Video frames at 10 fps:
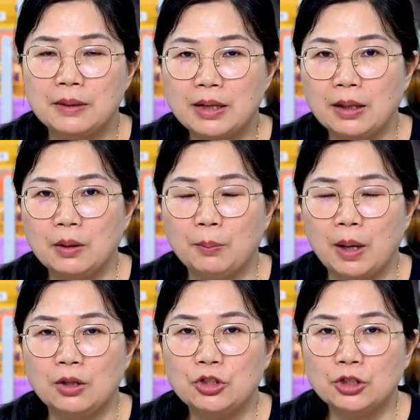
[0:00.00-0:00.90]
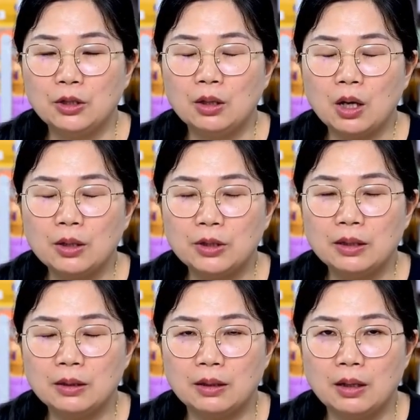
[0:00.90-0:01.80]
Needle-punched
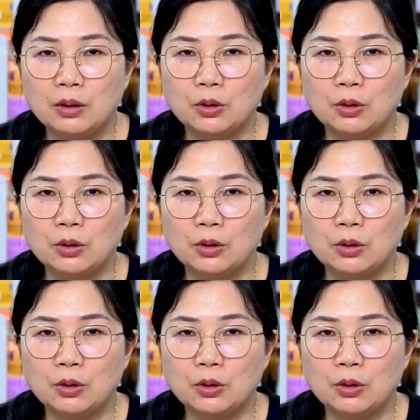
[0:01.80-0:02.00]
cotton